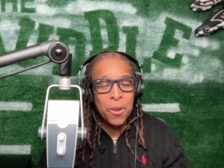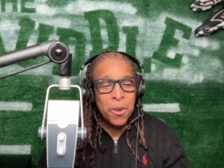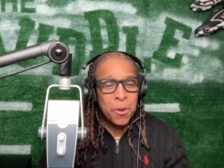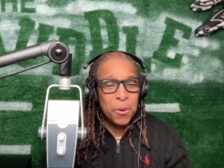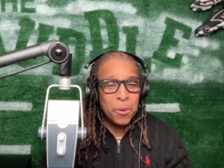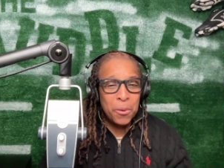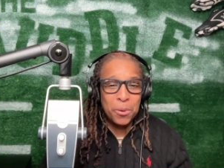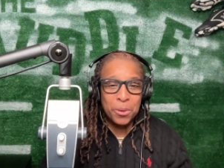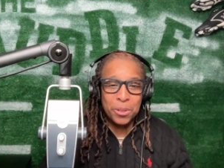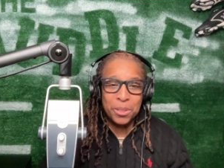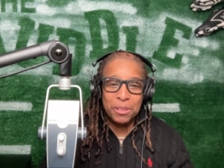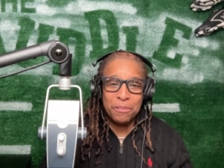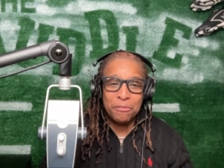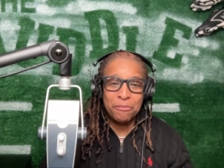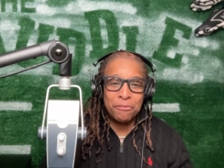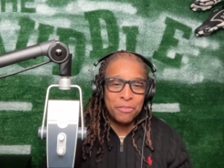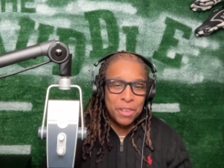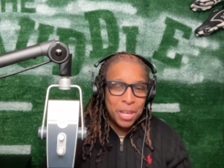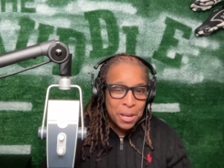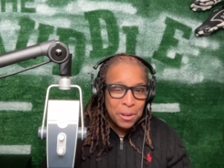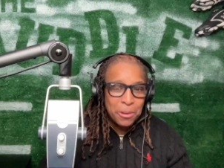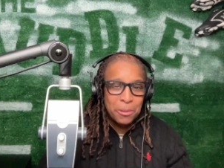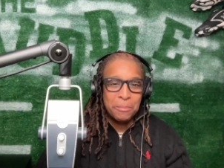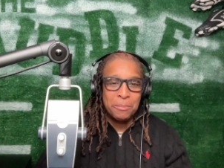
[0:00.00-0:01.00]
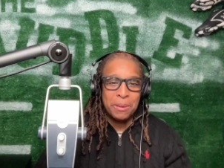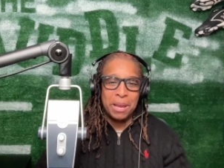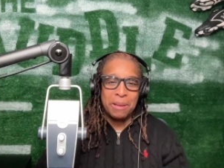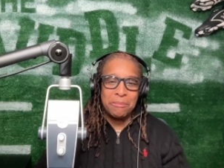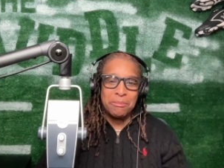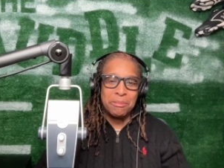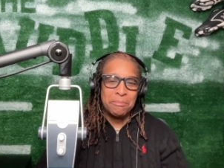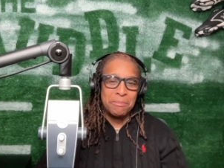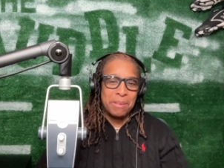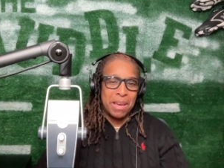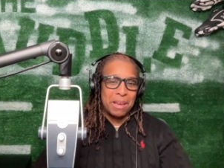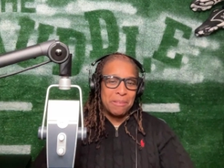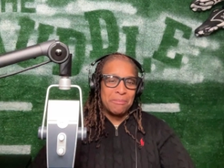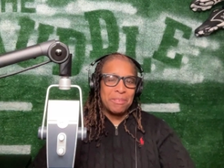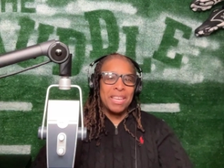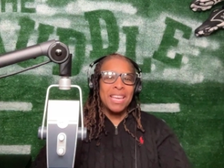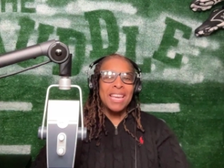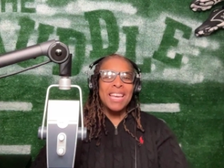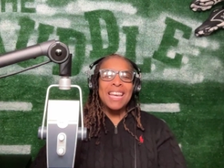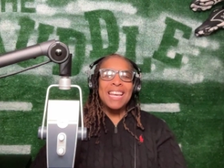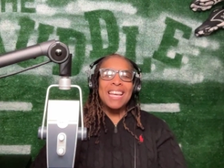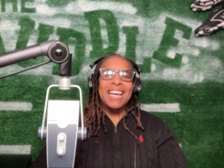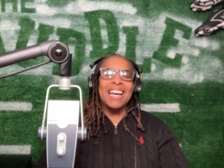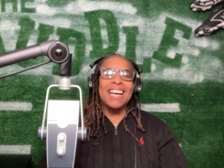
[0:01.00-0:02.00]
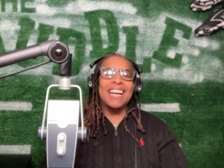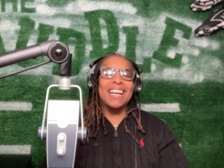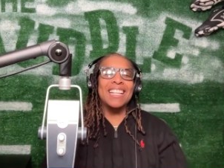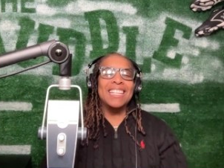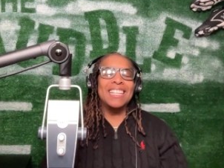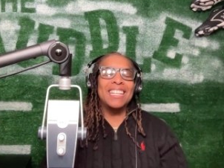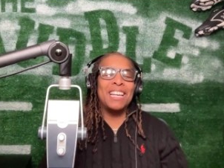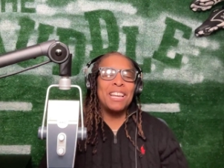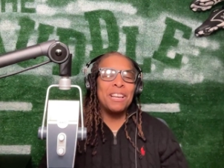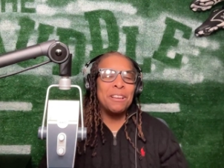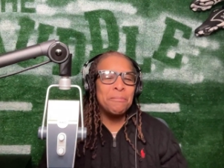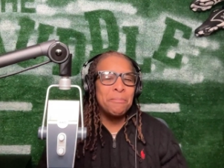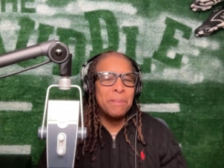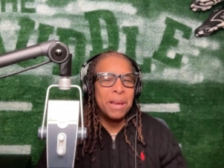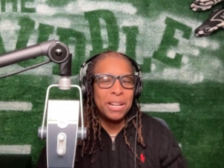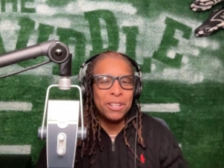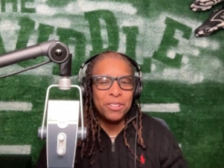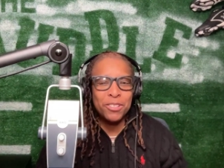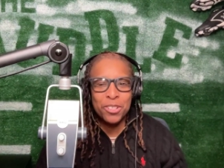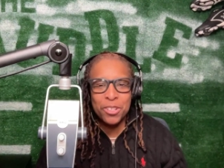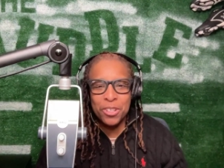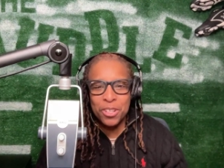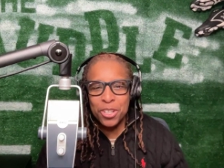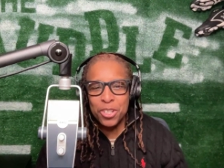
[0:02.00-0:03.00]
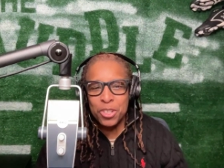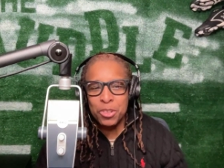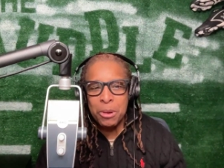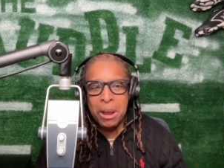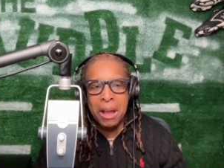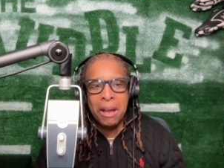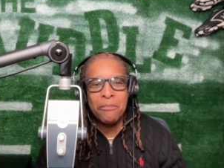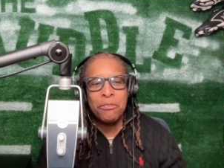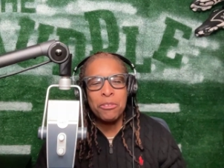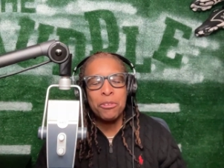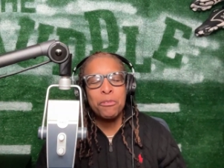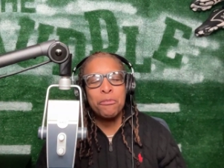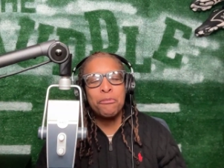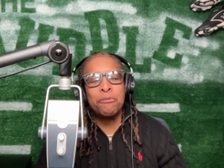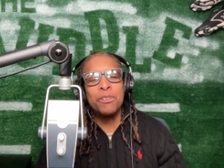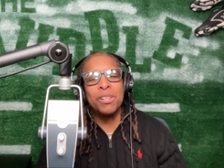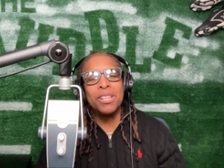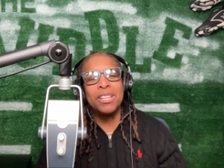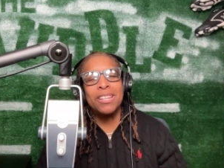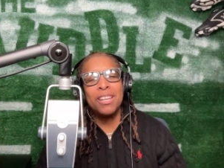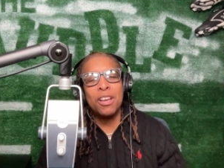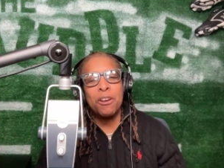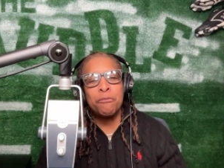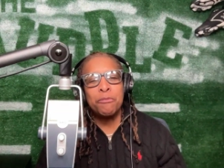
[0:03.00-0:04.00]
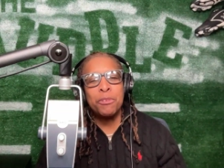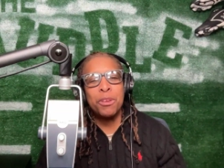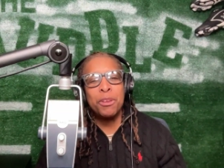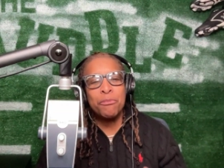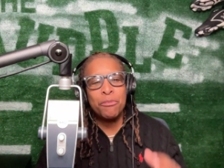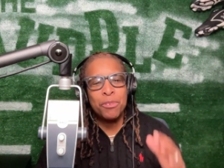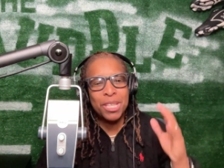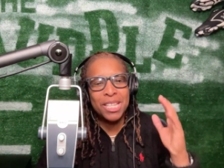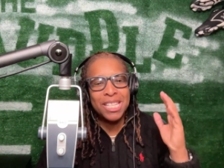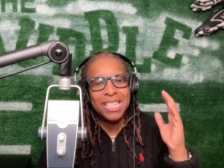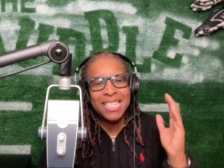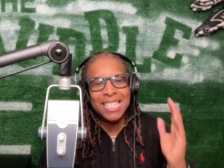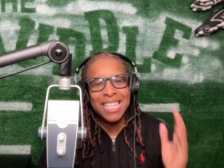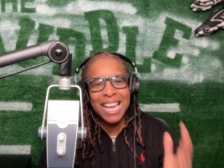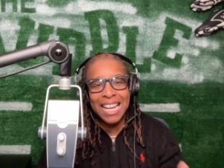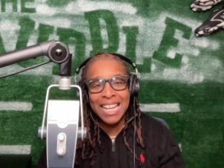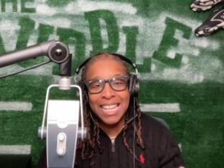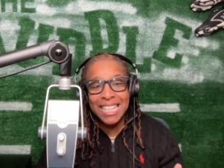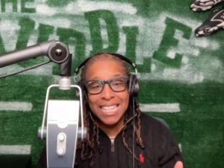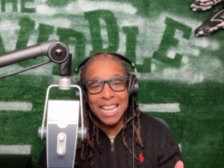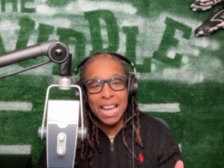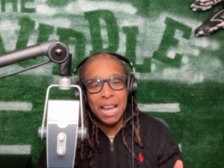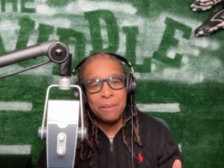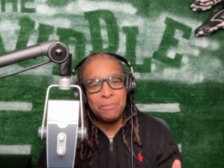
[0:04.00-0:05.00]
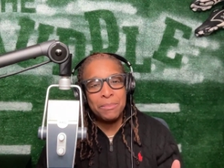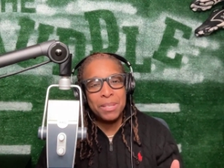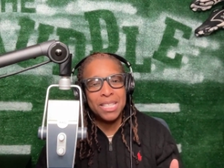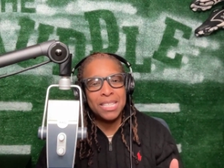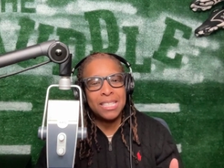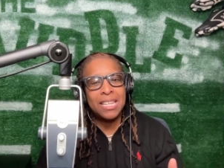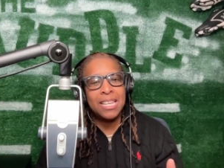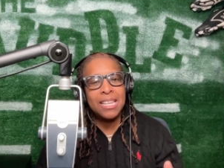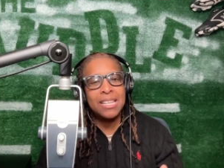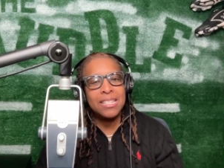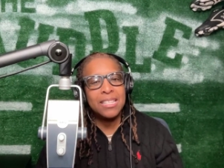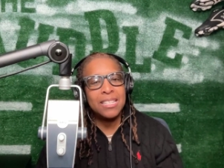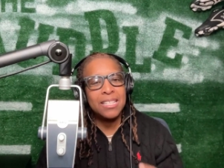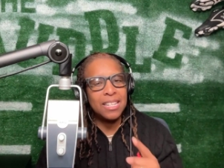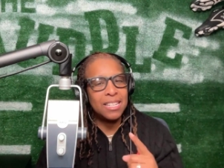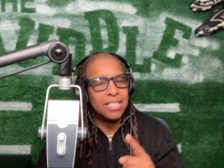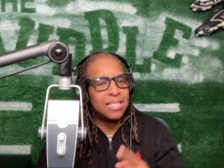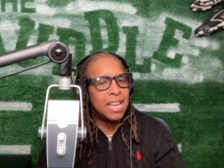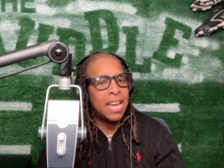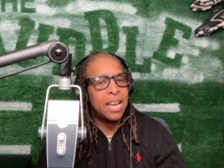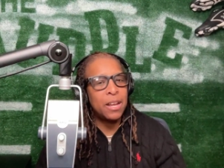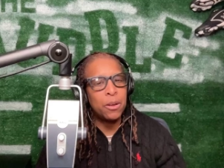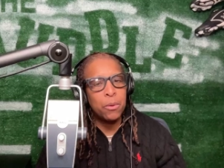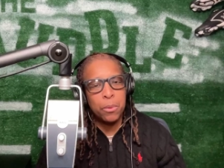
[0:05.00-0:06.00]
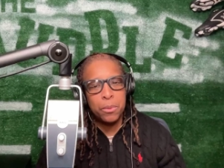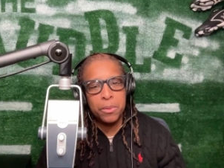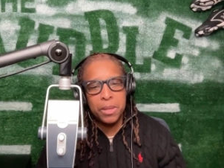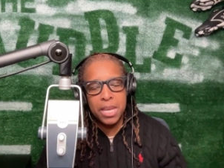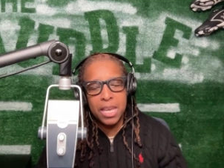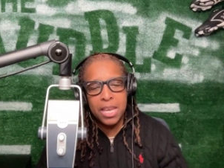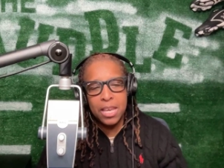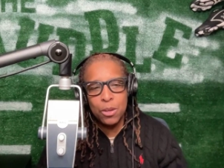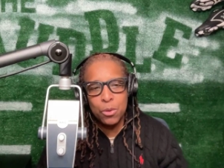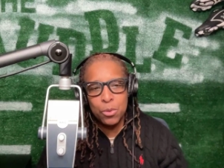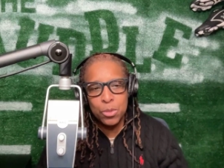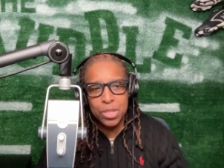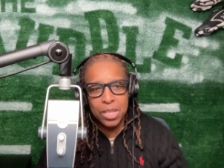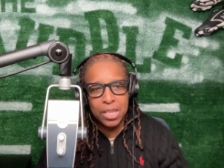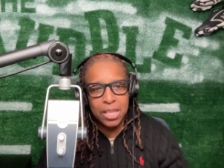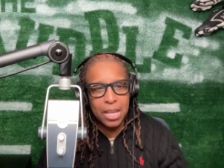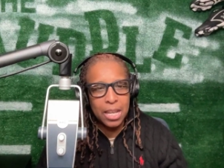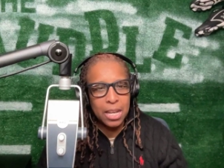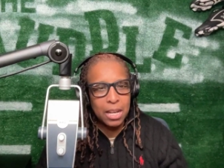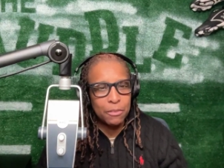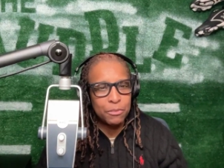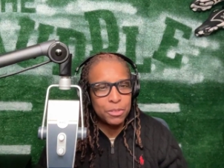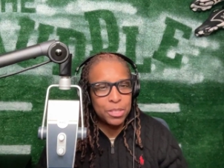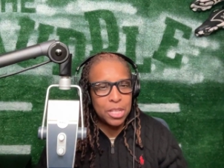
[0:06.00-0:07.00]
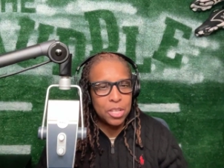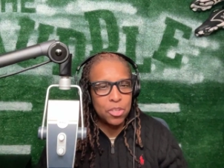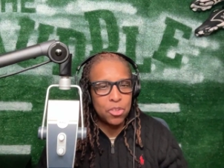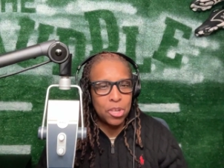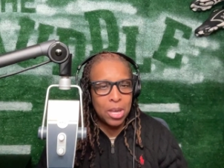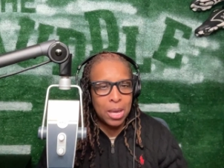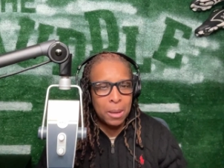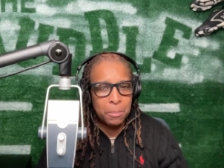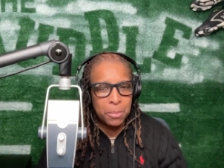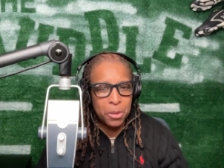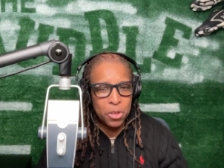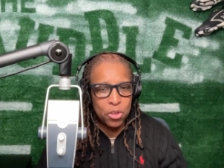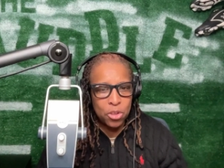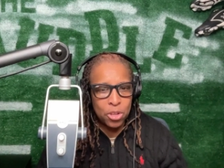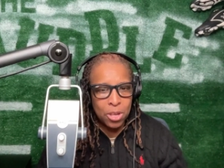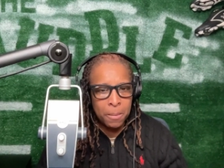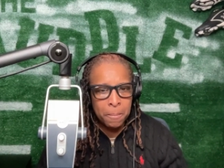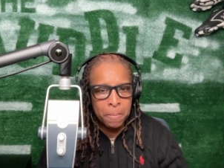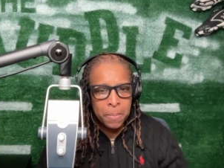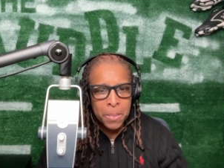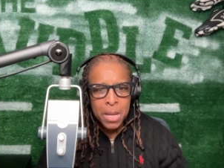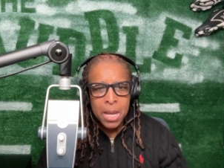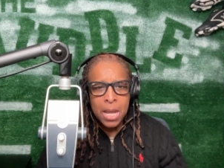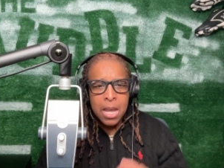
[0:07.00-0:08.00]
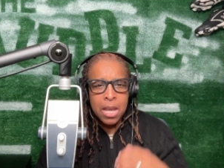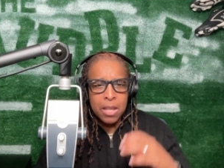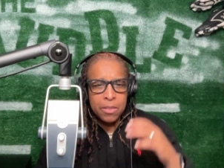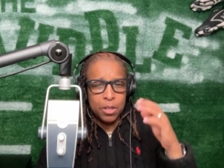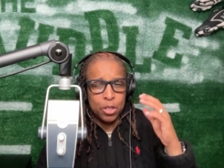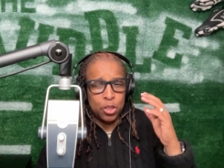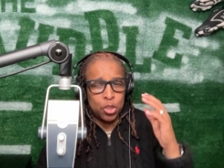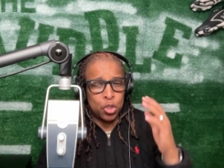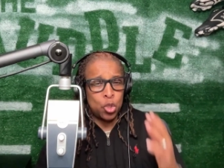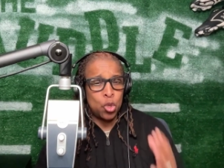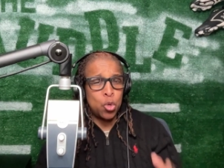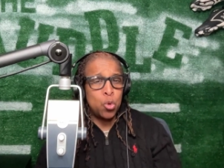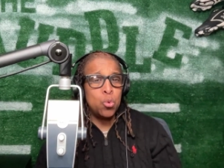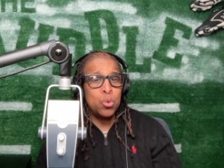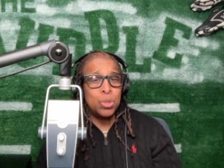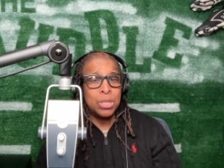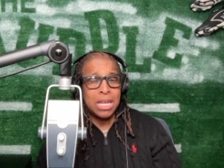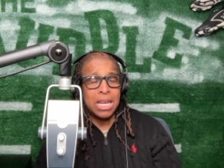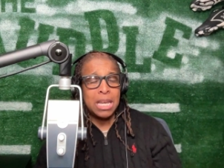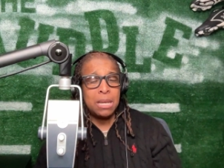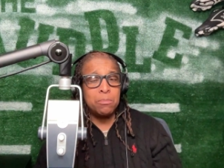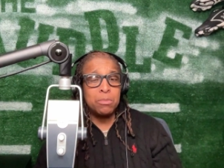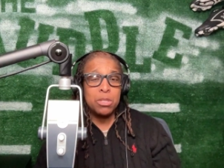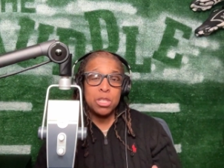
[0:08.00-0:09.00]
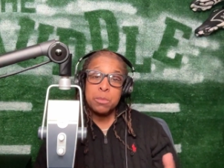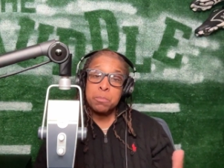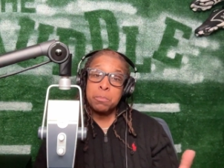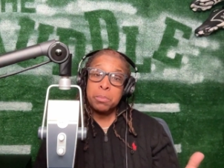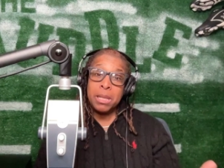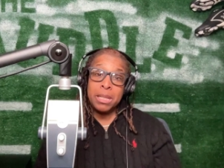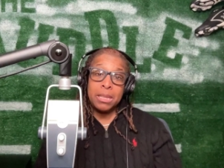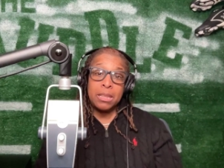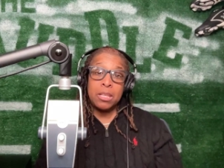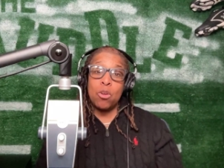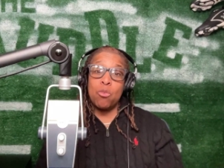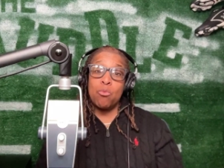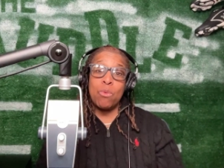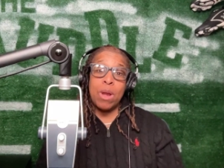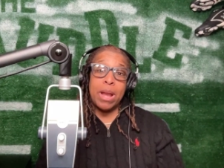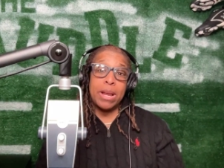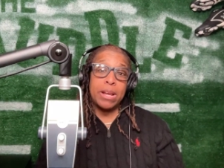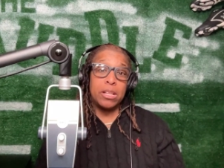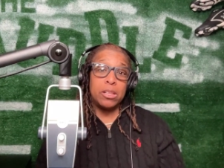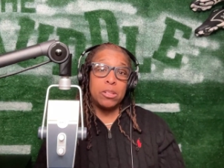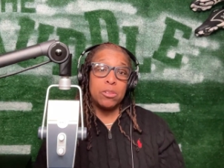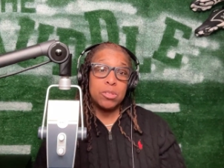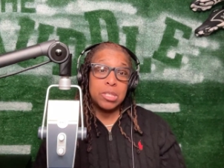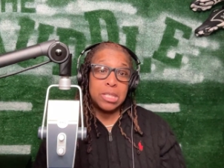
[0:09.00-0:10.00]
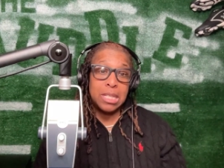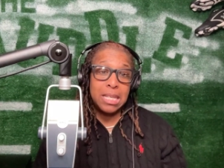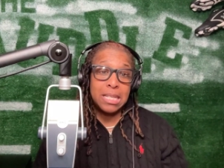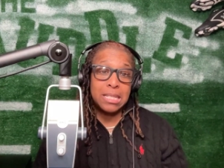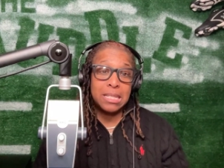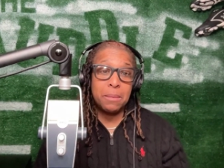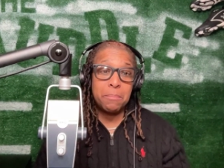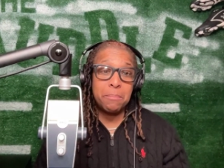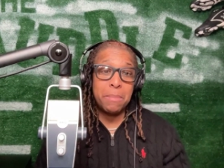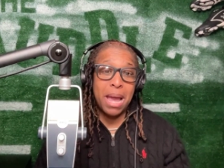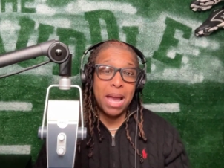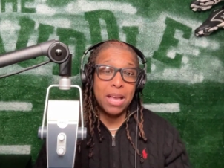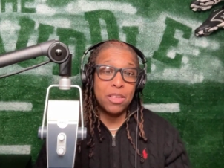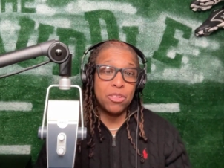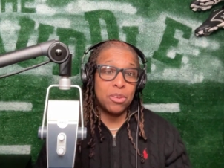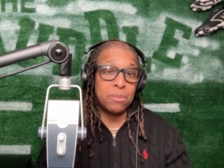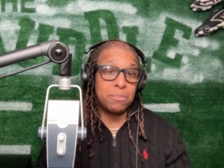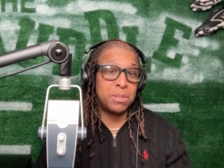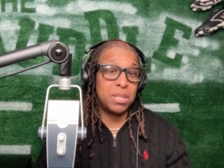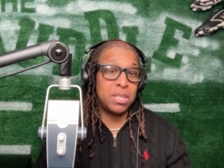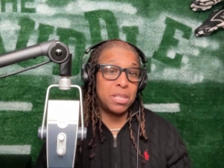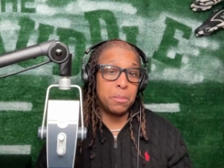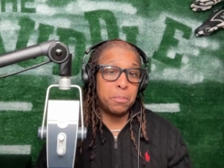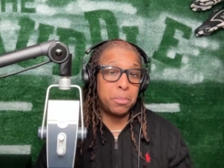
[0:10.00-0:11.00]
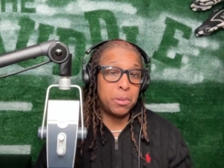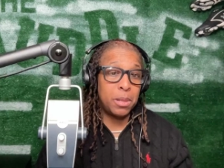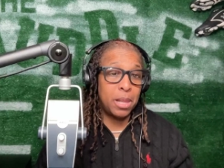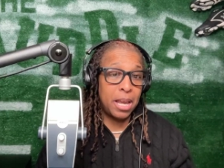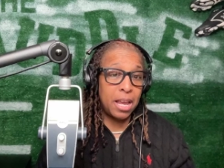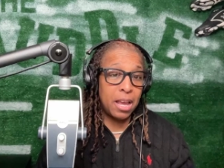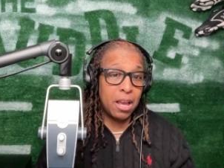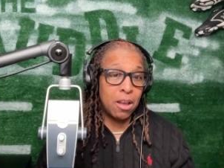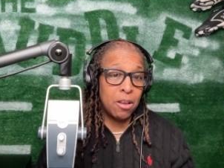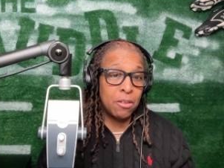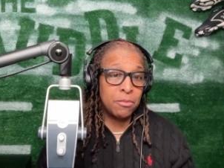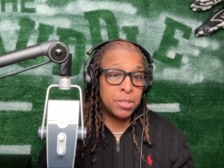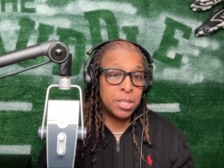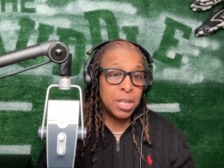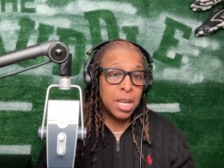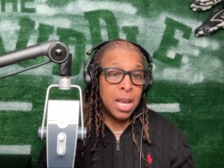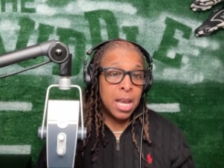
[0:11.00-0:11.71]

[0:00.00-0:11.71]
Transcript: on the field, baby. The Commanders are going to travel to Philadelphia for the second time this season to take on the Eagles in the NFC Championship. The two teams split their regular season matchups in the playoffs.